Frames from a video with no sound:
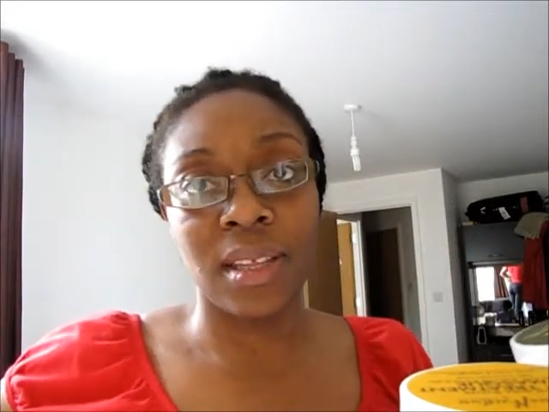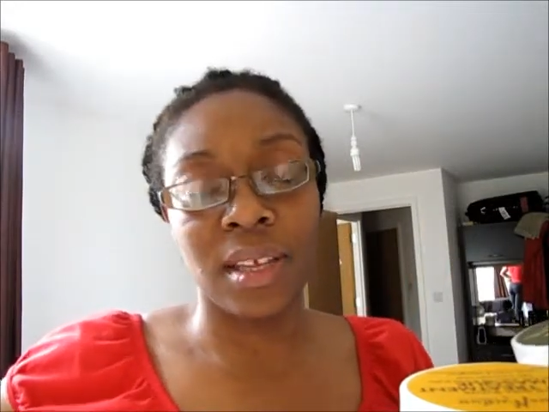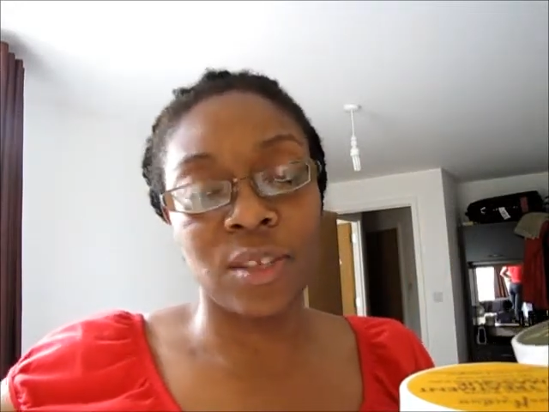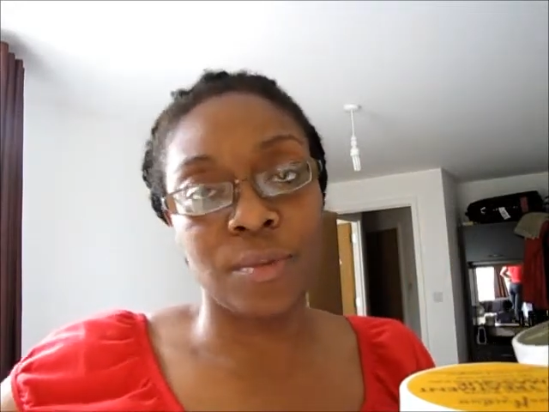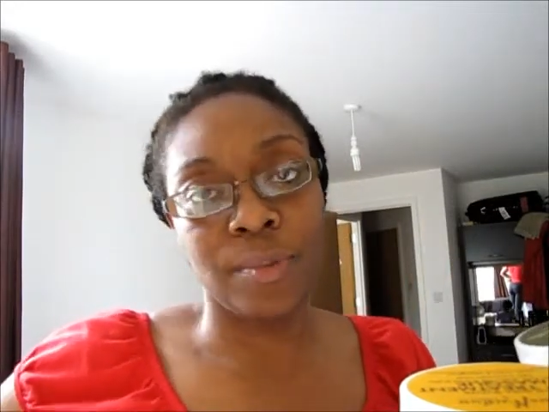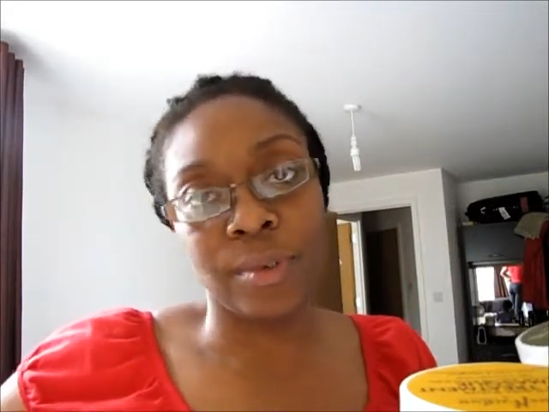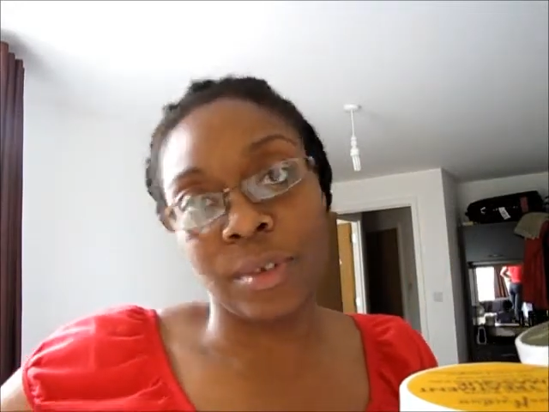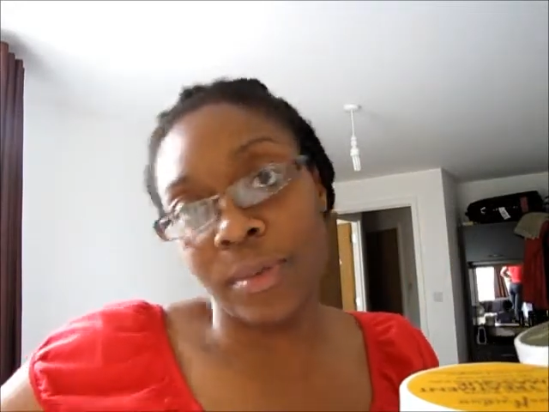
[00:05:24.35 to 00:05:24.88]
I
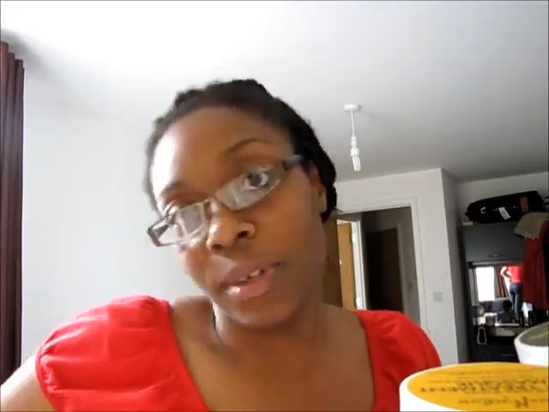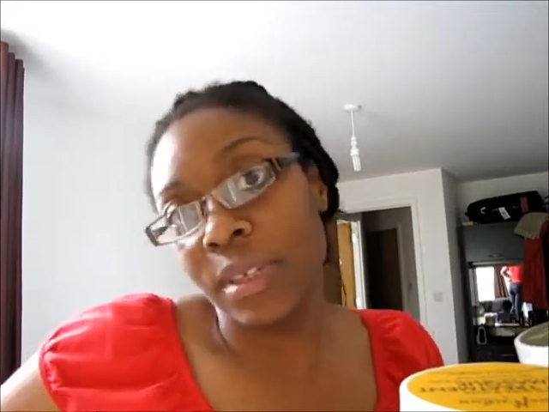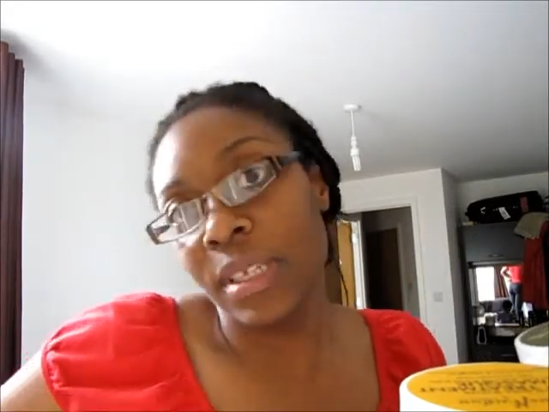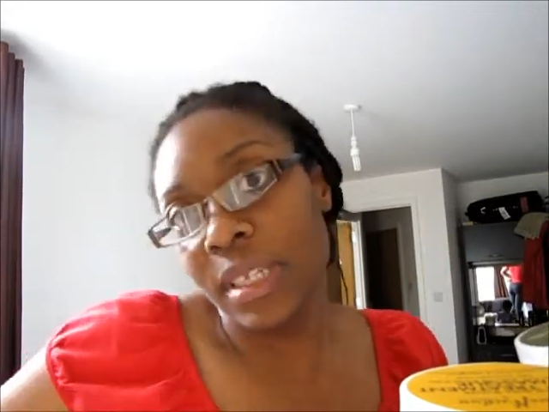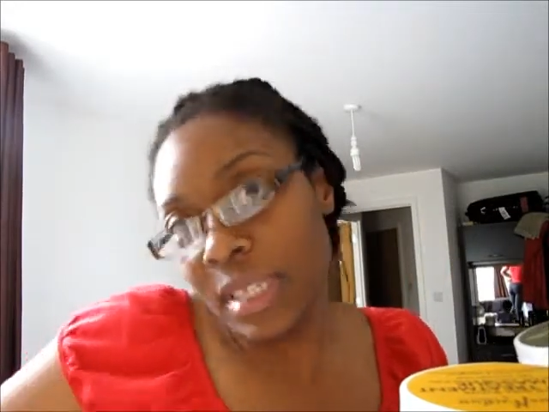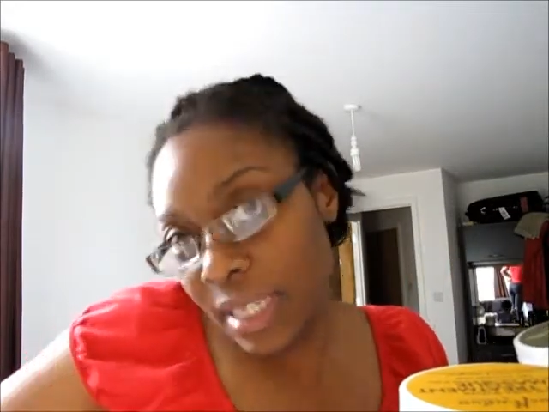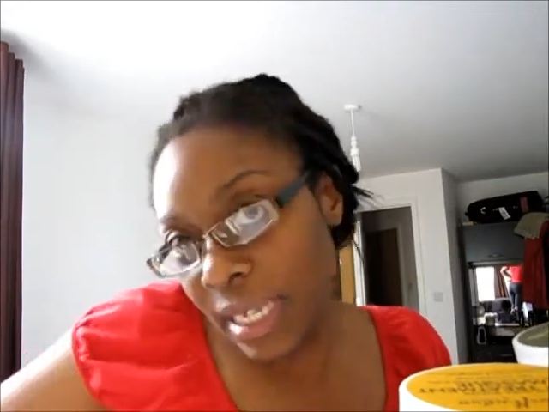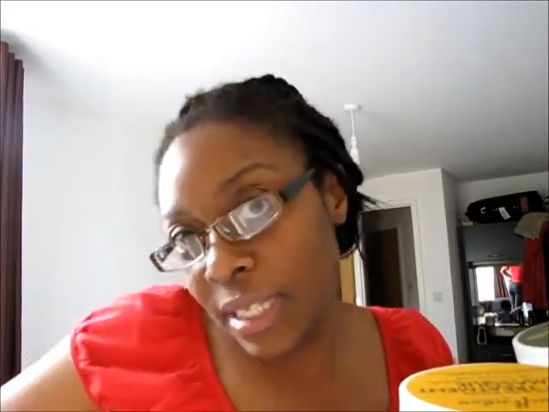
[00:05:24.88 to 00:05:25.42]
suppose, because
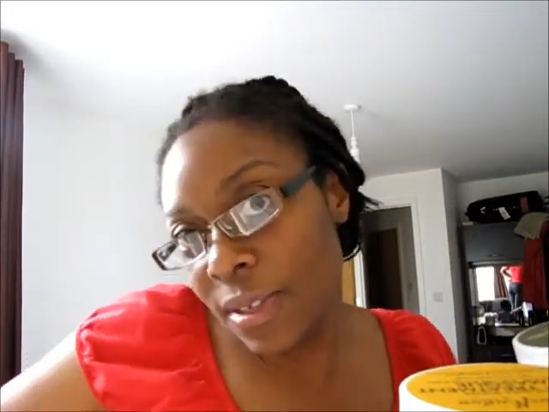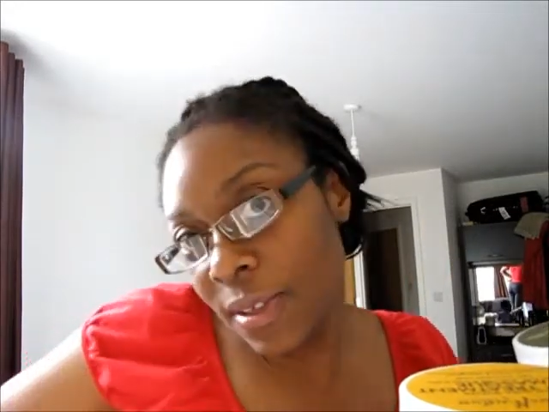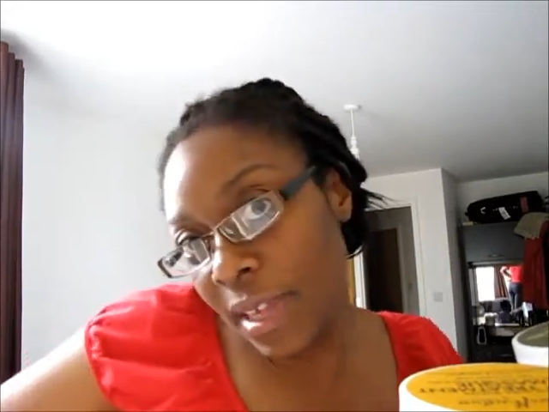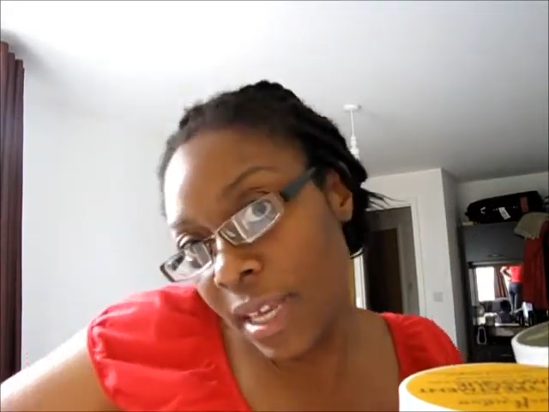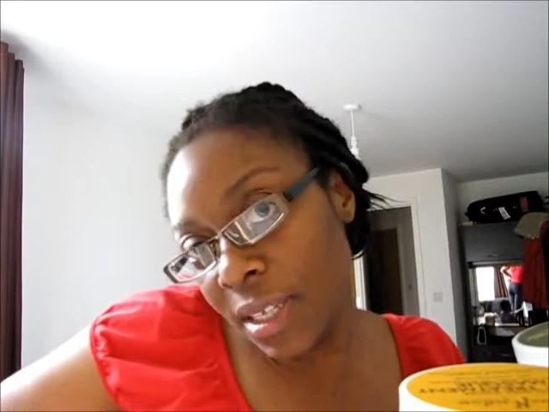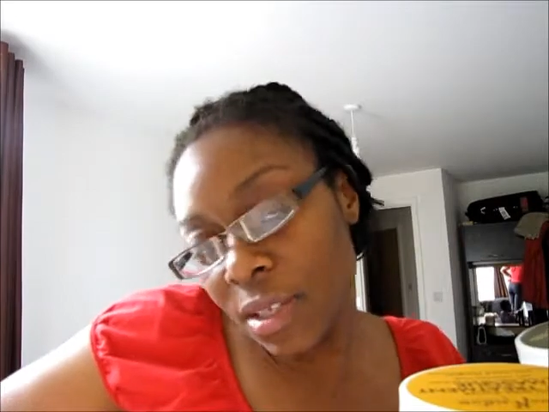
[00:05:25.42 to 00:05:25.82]
it's Saturday.